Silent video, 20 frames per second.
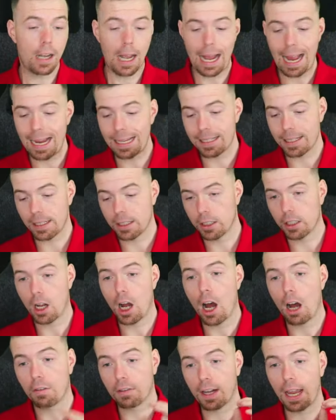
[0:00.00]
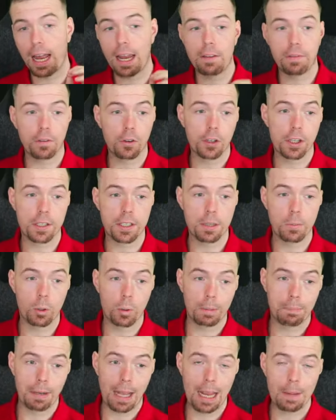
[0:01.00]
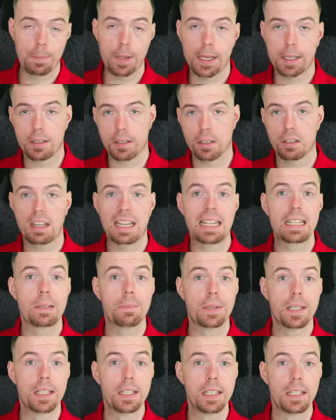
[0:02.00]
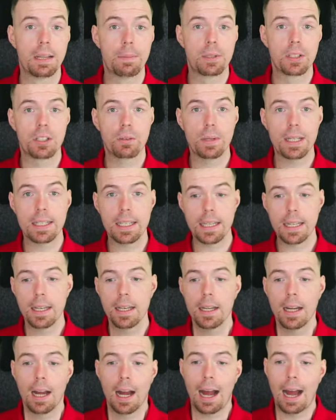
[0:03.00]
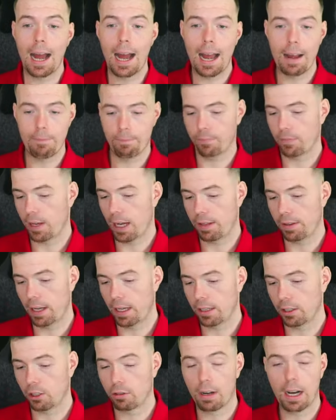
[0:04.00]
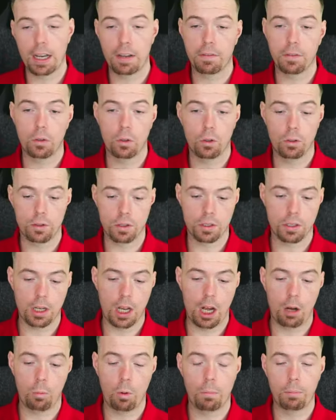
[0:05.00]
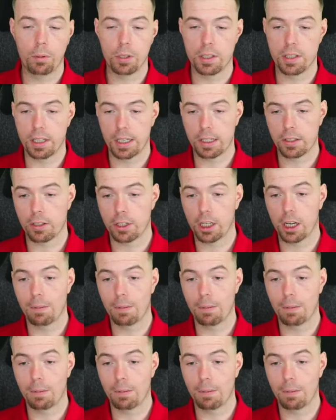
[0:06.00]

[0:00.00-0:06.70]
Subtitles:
18.5k for your team of the week player picks. Easy peasy, lemon squeezy. And then your 84s are 1.6. So you've got